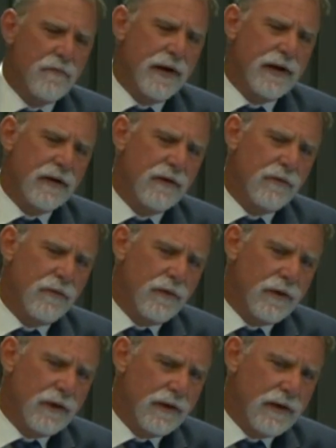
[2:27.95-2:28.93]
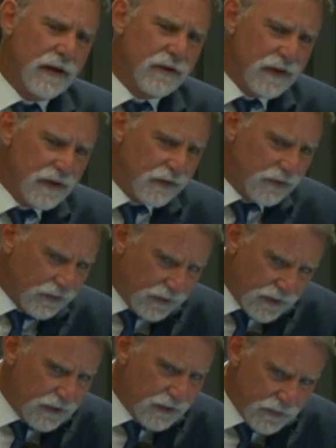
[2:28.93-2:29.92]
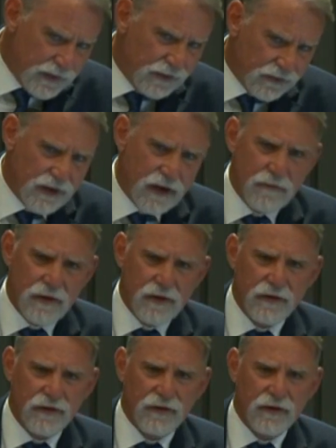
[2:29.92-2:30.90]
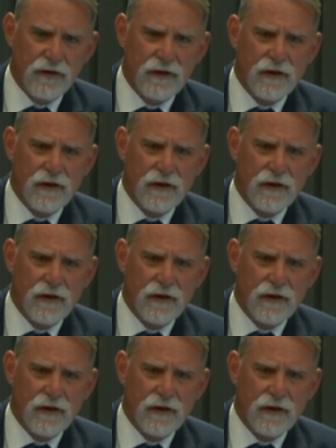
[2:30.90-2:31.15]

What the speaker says: But doesn't it skew these numbers